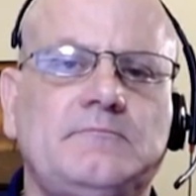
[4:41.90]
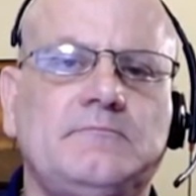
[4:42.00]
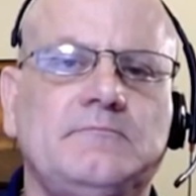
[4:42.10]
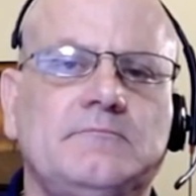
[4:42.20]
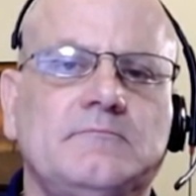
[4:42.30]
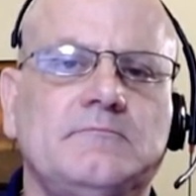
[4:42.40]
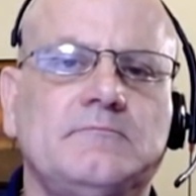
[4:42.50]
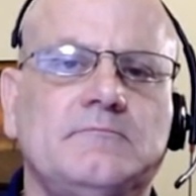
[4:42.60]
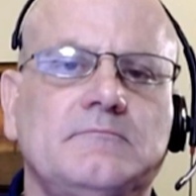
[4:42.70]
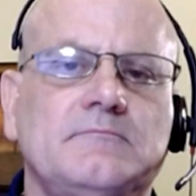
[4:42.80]

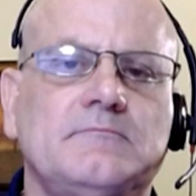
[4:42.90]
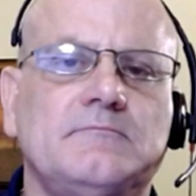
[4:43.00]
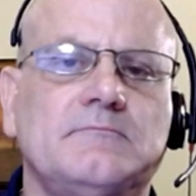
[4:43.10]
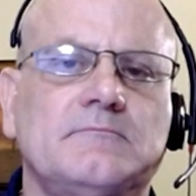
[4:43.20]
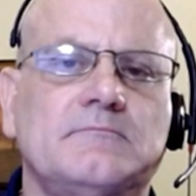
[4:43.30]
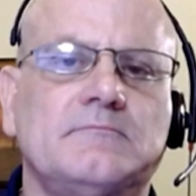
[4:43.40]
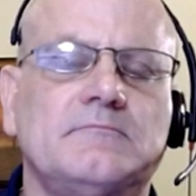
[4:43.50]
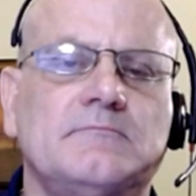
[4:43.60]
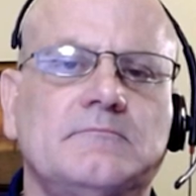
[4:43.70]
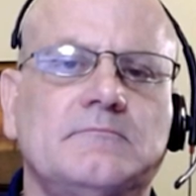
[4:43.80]

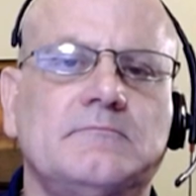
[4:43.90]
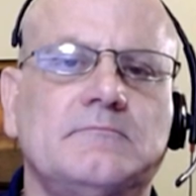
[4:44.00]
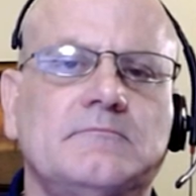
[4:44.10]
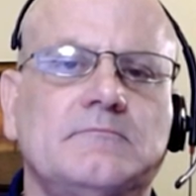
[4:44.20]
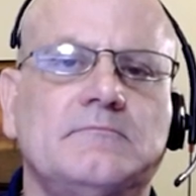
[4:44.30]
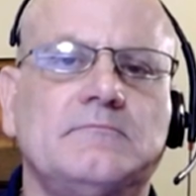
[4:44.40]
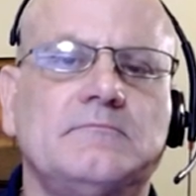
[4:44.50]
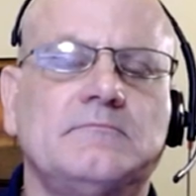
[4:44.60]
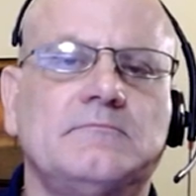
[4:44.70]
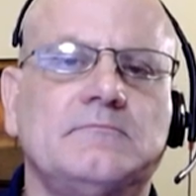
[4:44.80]

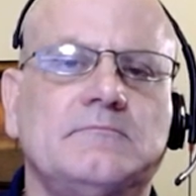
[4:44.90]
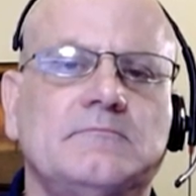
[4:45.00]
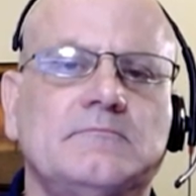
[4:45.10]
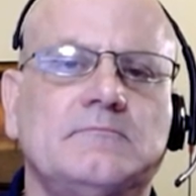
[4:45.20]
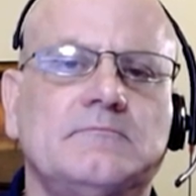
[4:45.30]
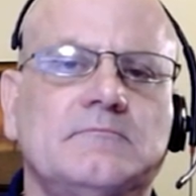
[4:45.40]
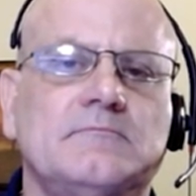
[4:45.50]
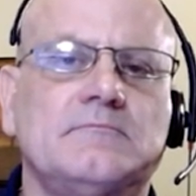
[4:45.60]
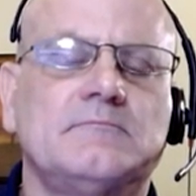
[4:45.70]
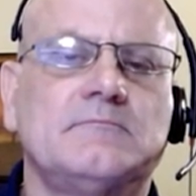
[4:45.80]

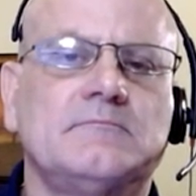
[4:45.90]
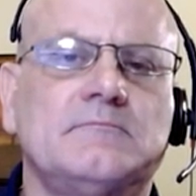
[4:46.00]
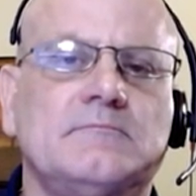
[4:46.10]
No words are spoken by the person on screen.